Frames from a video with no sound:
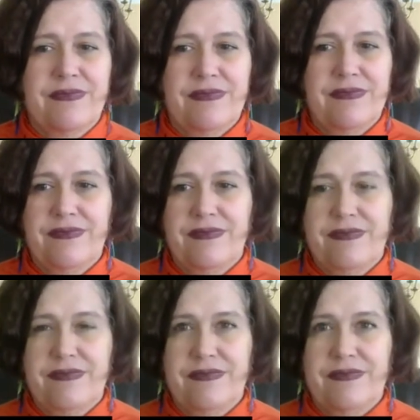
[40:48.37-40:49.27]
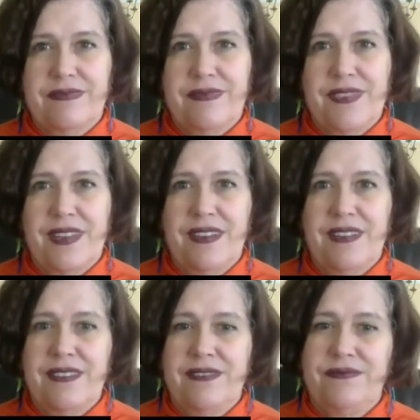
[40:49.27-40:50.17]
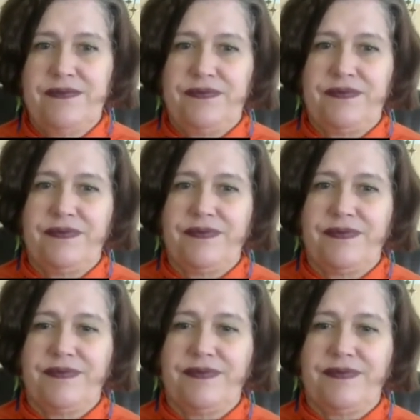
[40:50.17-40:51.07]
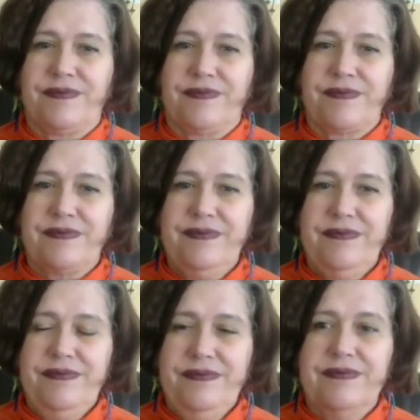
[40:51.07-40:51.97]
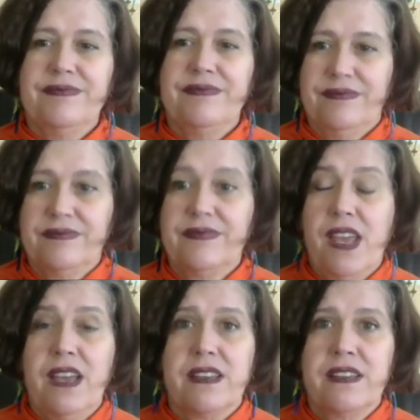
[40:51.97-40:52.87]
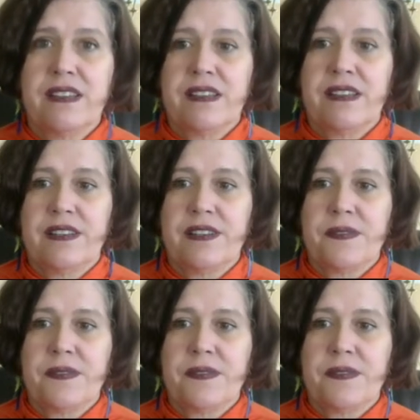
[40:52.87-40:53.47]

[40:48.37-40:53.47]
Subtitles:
(silent)